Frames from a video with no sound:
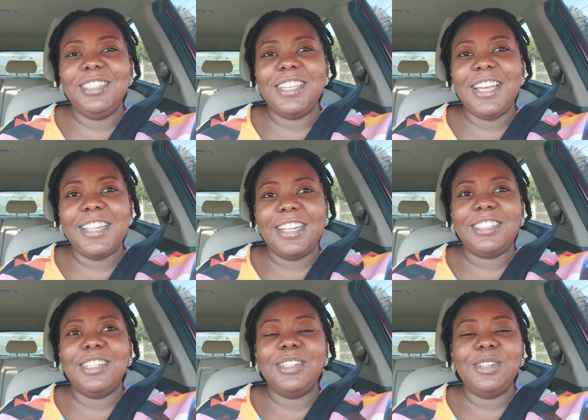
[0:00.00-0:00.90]
things like that
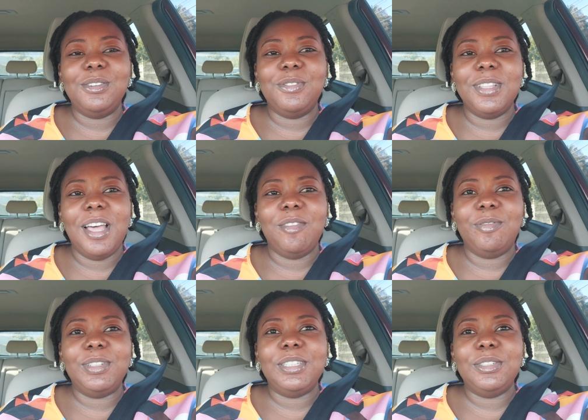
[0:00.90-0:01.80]
so look out for that
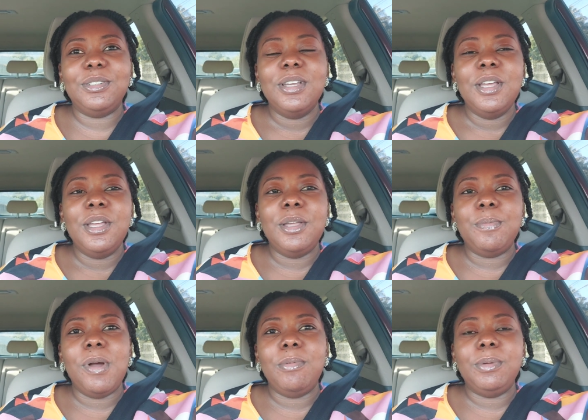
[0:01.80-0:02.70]
video
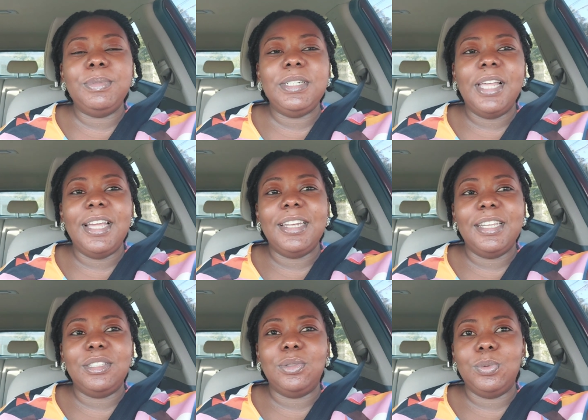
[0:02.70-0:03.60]
it'll probably be like
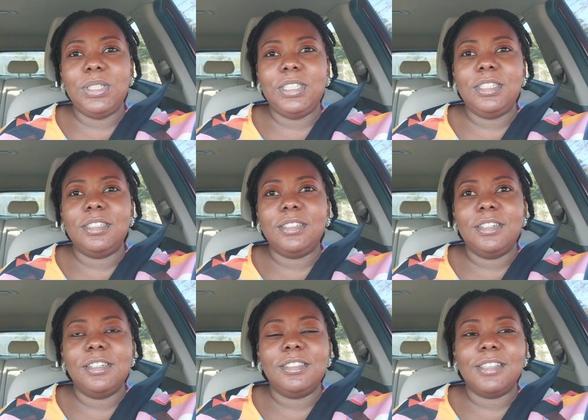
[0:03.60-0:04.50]
next week
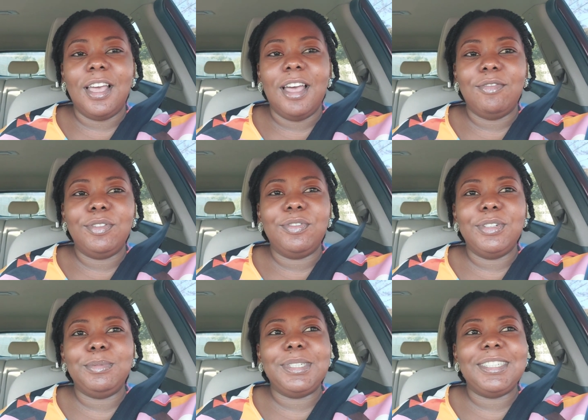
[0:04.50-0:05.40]
because i haven't
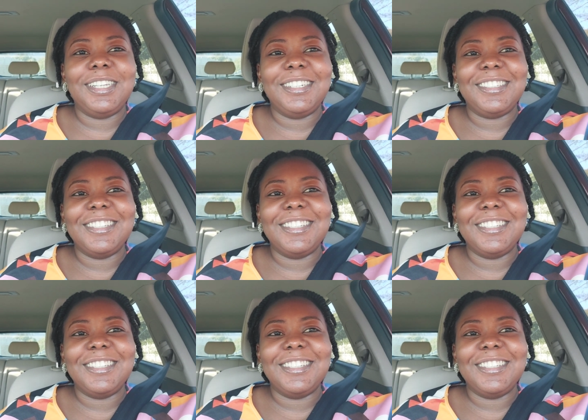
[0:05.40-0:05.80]
filmed it yet